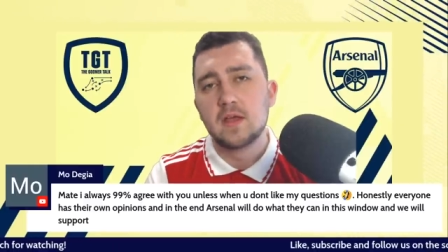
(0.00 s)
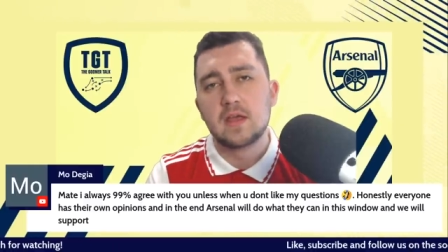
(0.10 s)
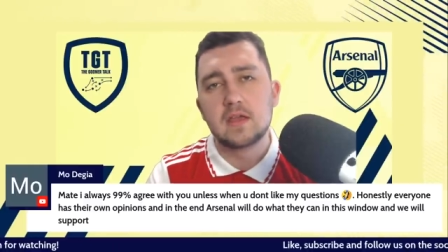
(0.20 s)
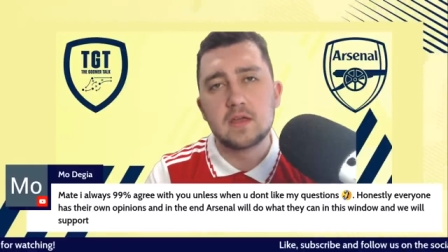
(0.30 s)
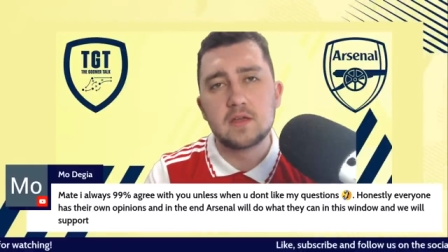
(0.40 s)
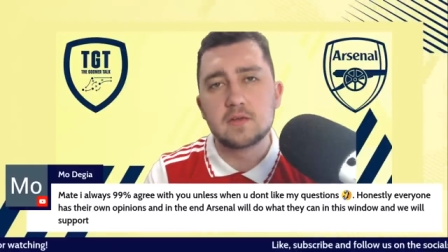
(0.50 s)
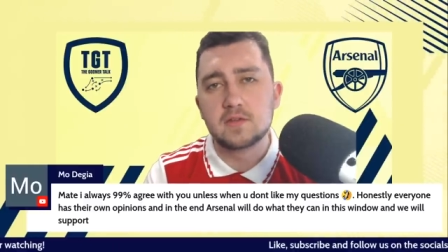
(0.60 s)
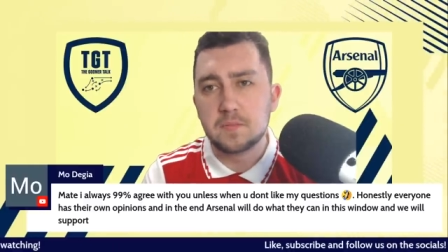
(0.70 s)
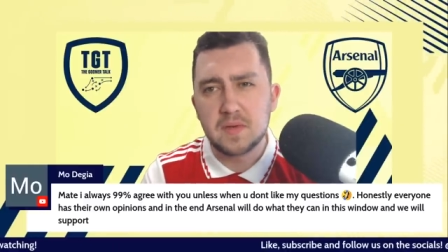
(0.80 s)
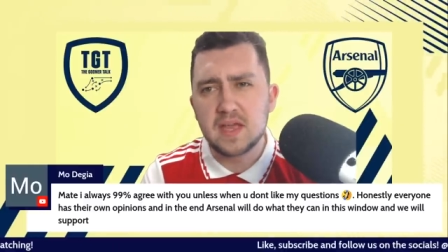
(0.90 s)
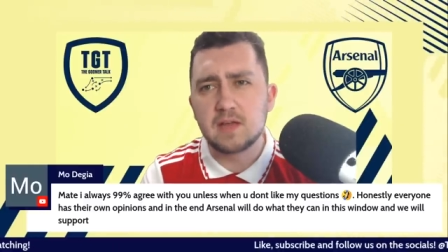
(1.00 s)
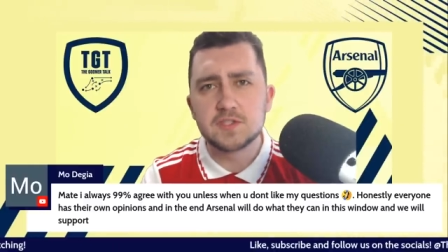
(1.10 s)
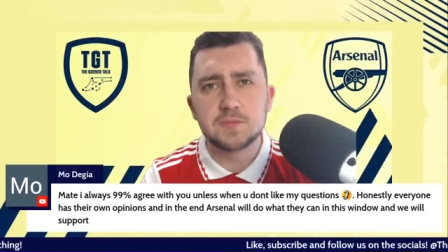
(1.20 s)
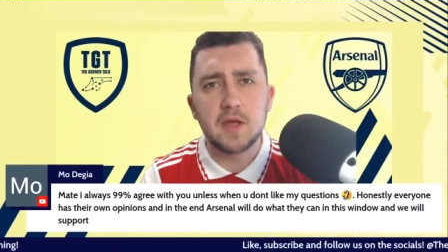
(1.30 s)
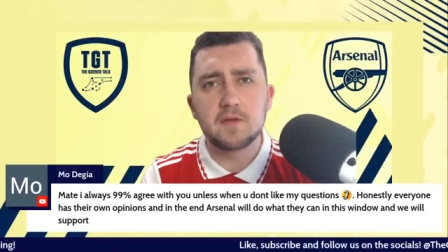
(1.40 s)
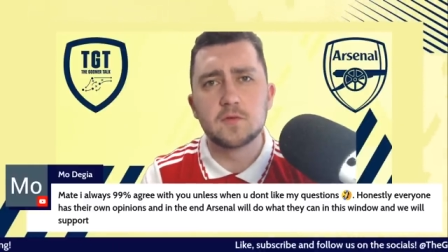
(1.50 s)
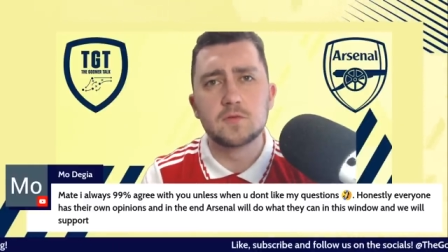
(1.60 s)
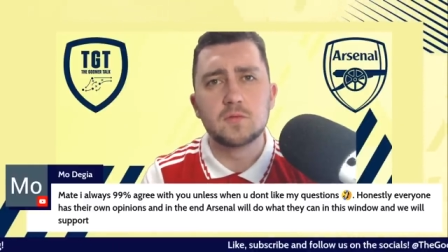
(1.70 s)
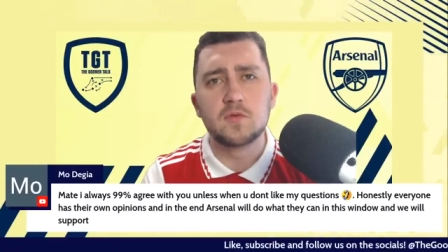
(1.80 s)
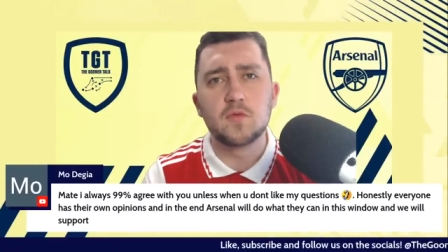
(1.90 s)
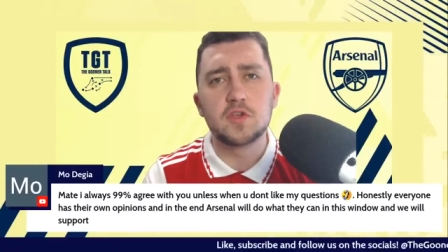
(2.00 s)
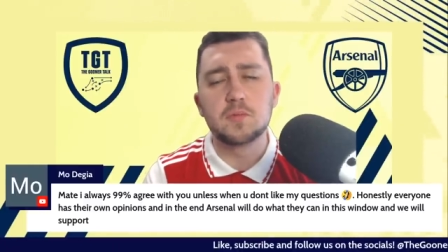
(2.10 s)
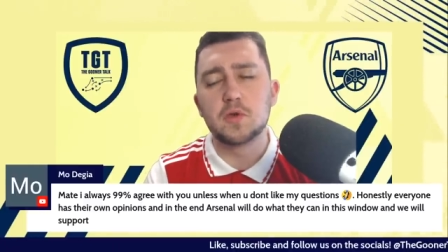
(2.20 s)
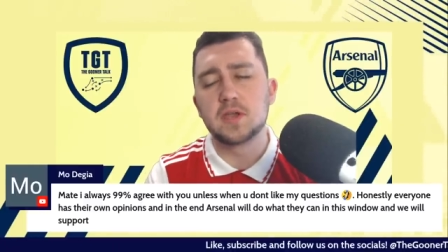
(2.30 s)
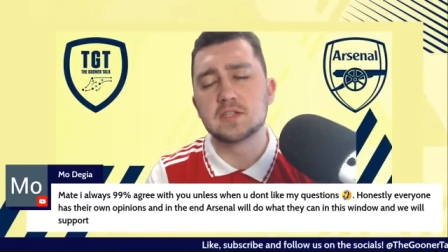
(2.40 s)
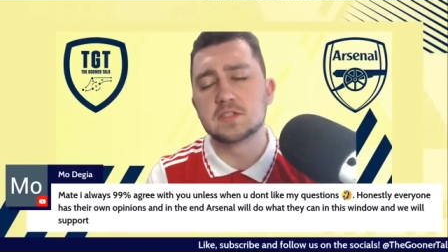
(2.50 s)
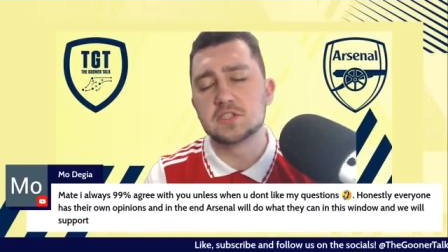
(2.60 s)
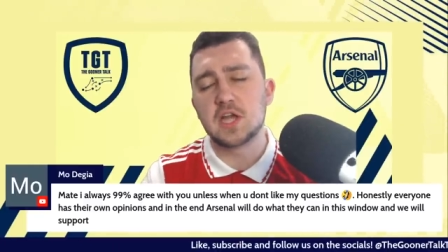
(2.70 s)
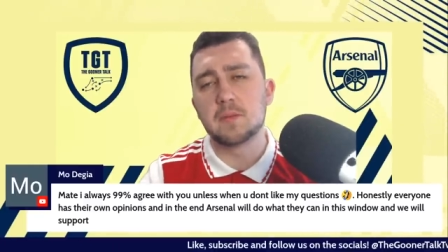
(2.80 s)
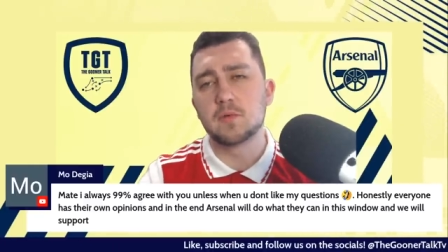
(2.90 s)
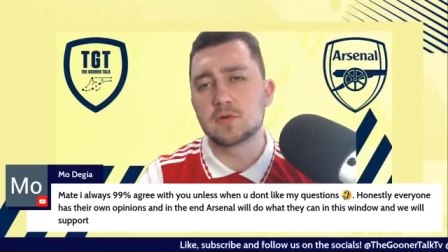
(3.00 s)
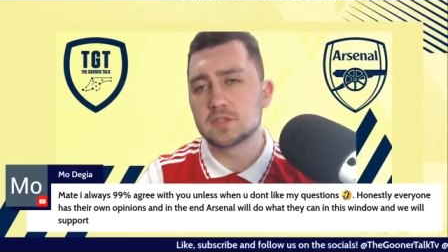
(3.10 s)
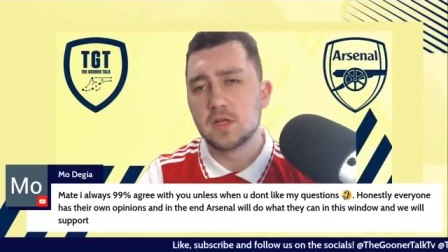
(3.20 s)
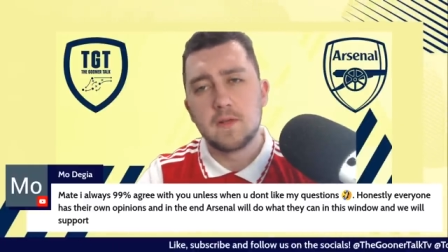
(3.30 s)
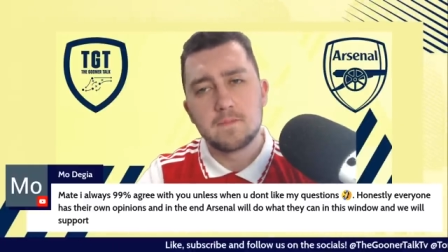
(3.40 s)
you're, you're being respectful with what you're putting into the chat box,